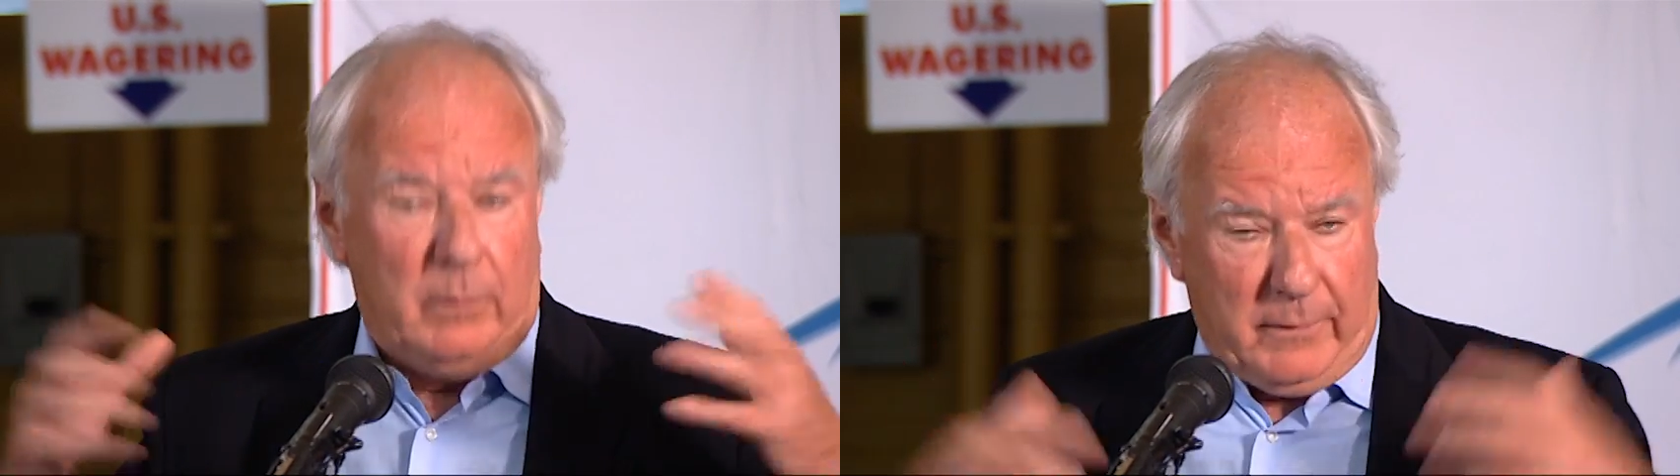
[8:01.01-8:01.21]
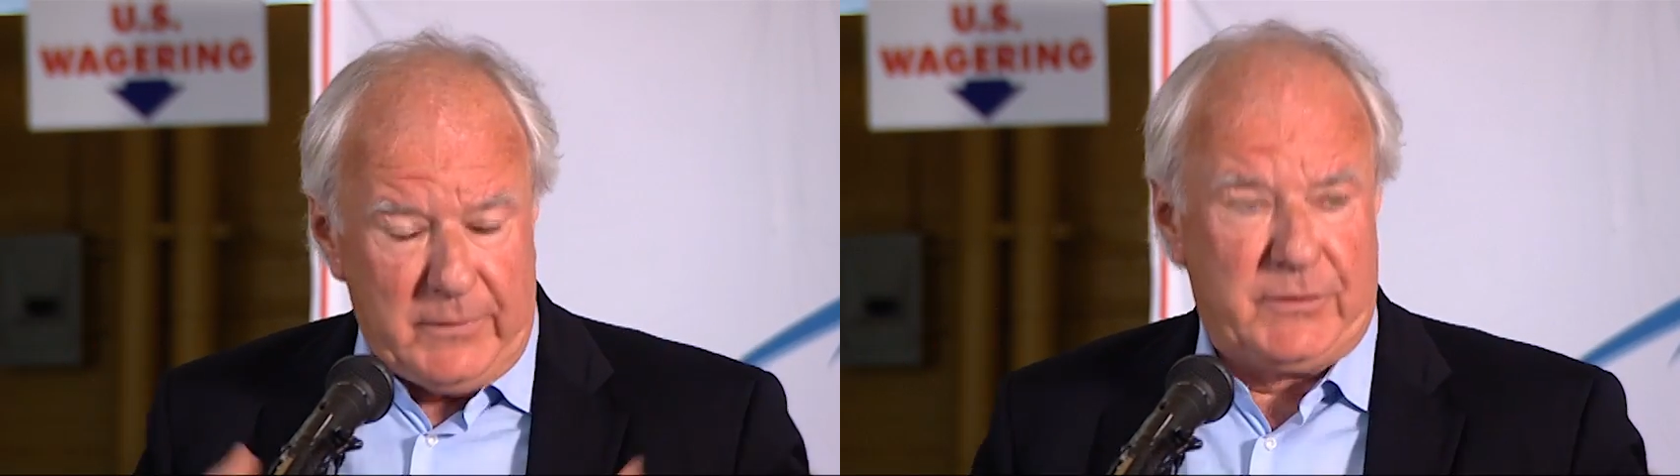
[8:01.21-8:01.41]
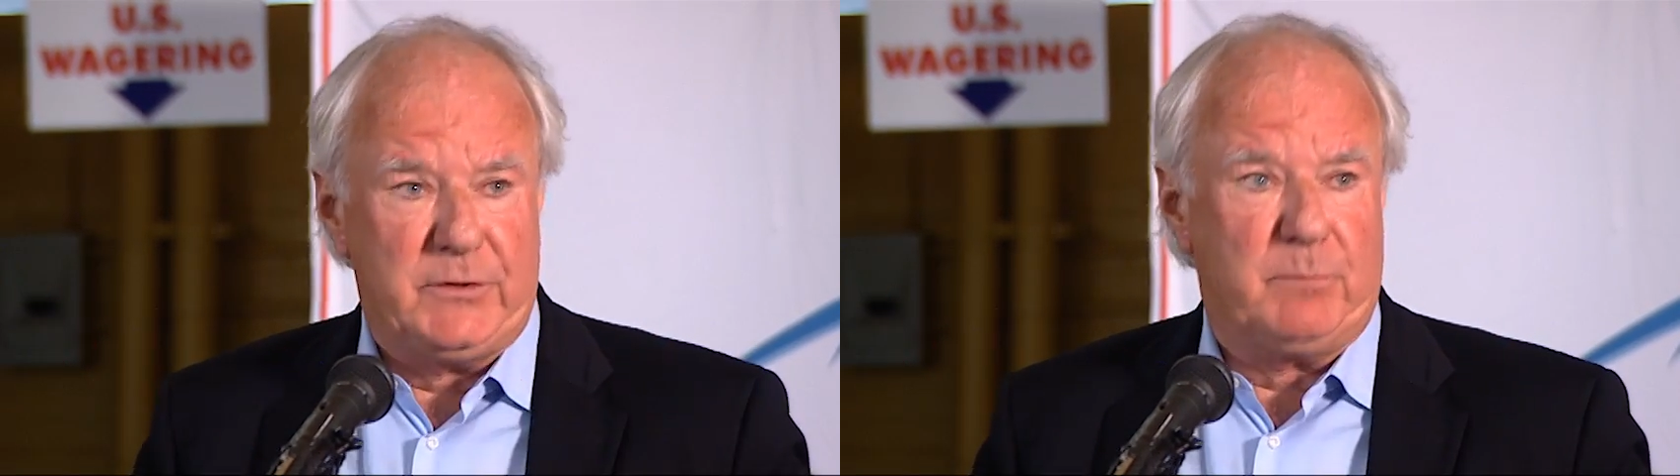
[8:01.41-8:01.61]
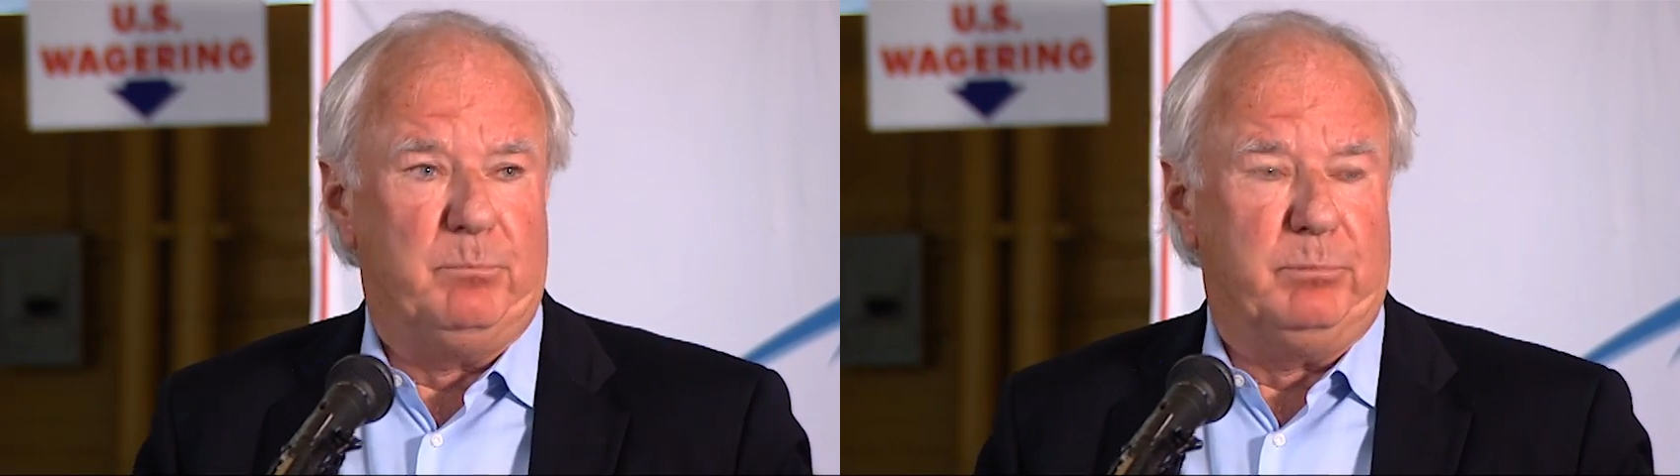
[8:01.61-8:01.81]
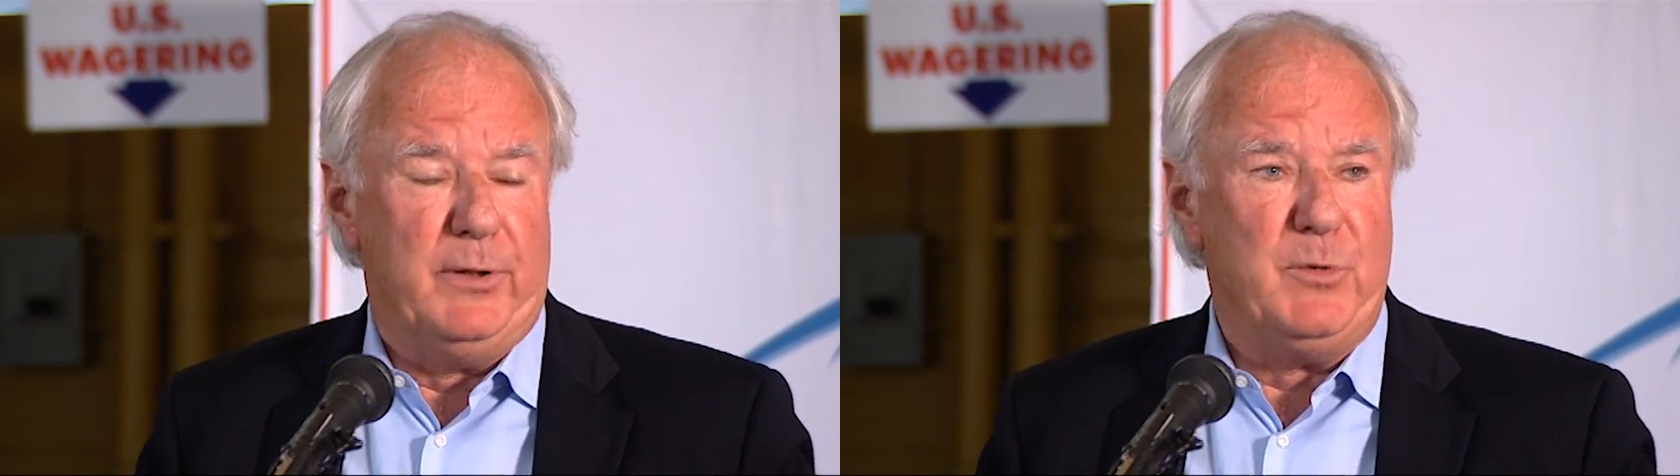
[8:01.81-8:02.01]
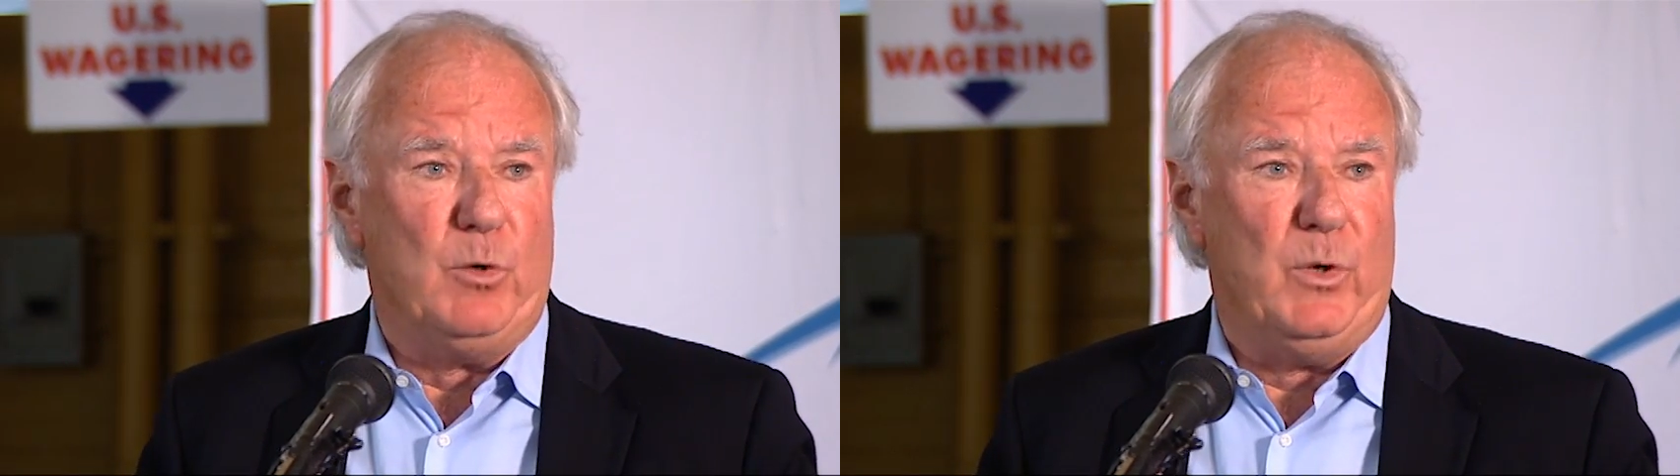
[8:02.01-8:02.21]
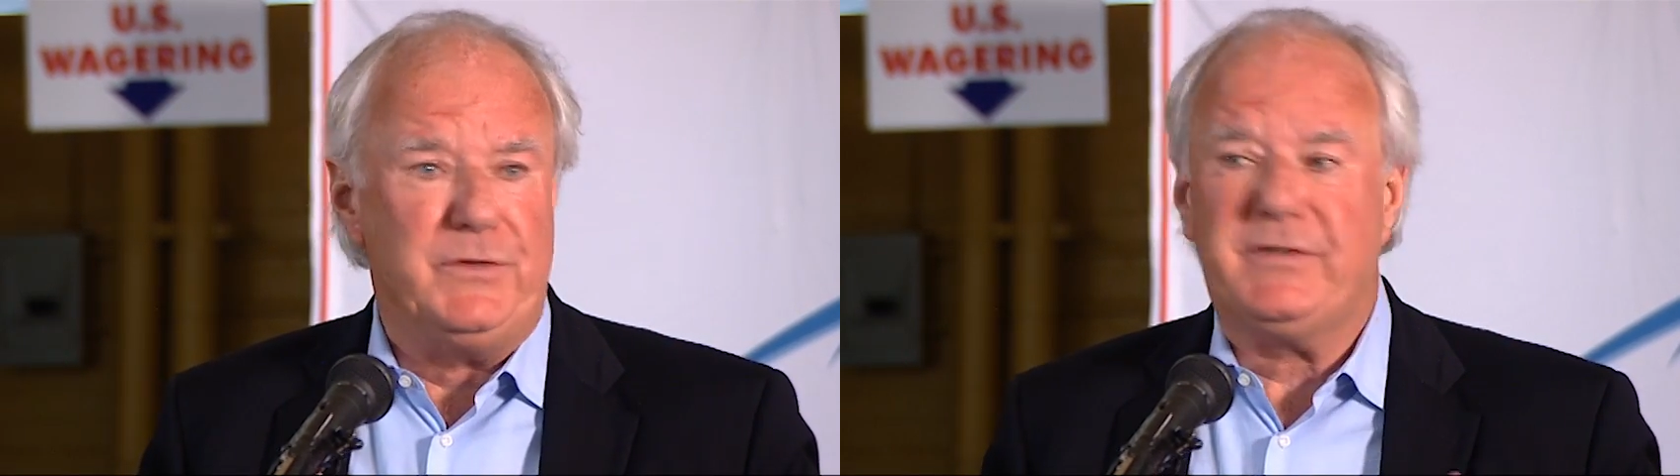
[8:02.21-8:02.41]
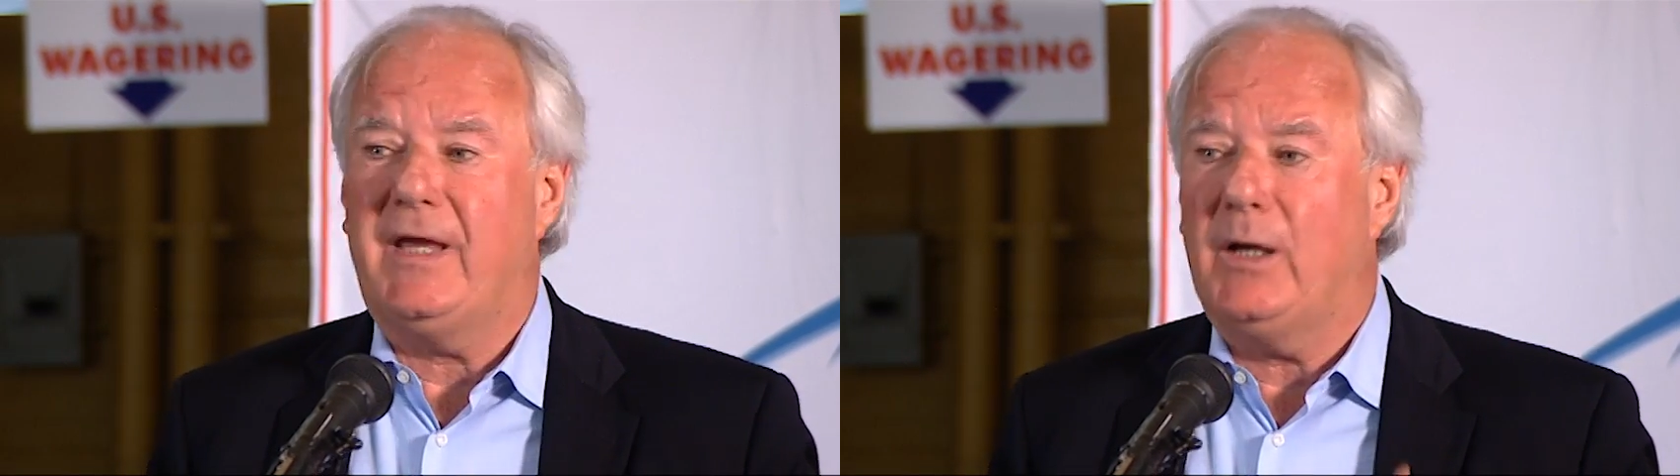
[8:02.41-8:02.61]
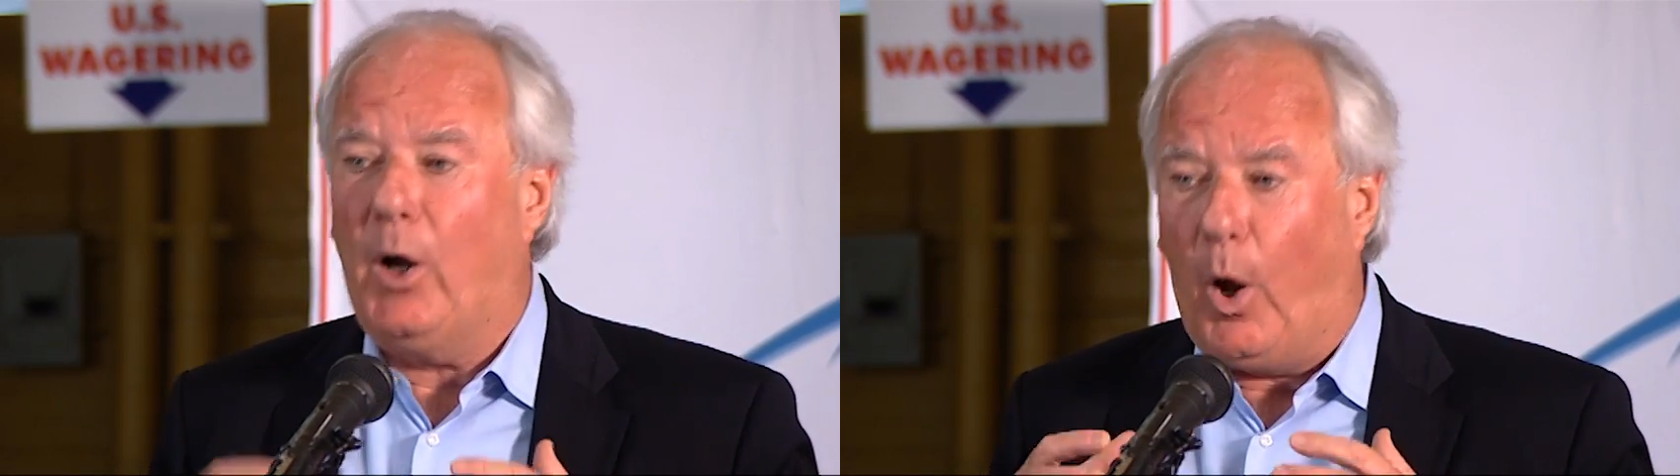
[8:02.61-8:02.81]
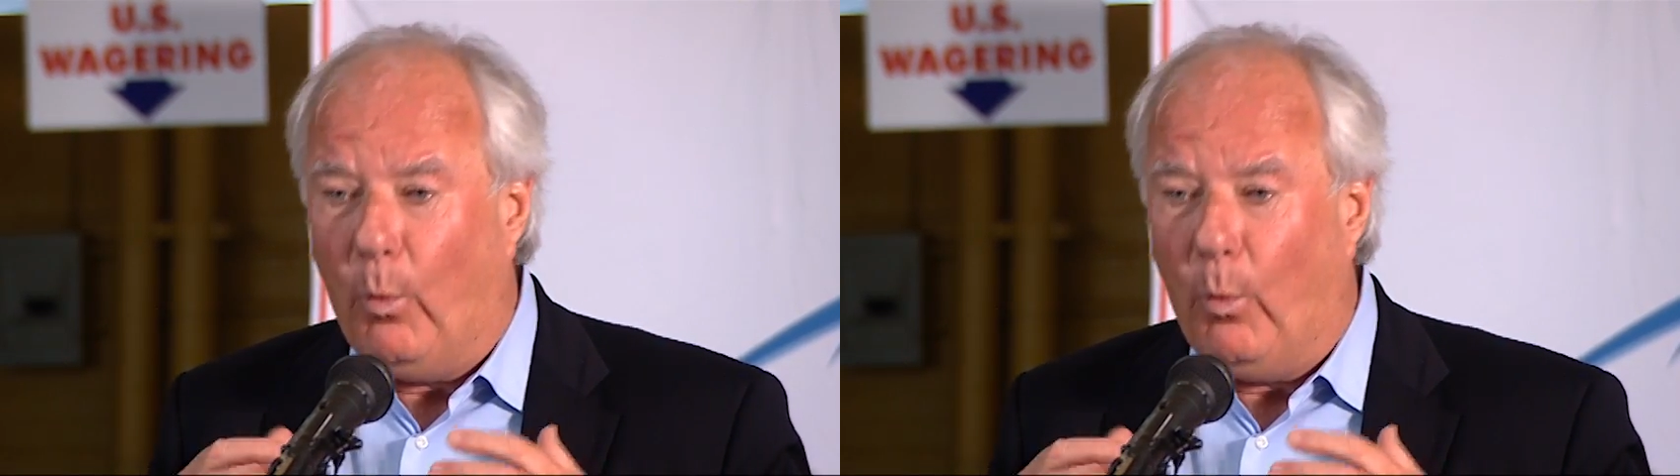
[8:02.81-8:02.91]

this is Premier Wynne saying,